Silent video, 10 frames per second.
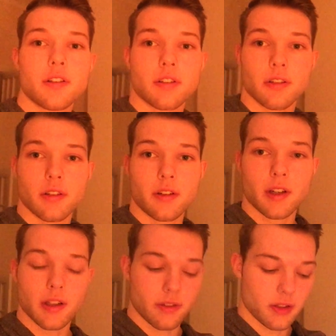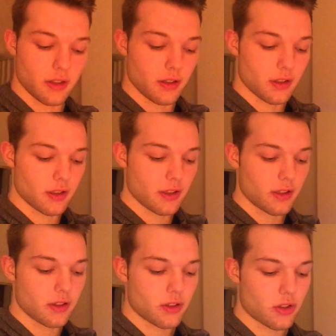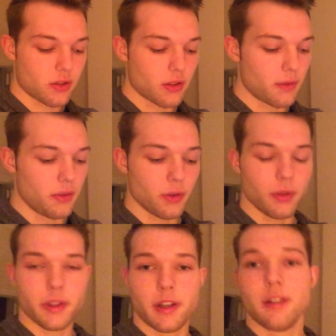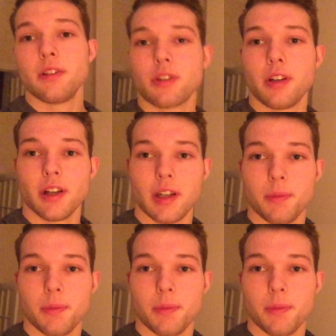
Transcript: so I'm going to have to no doubt treat a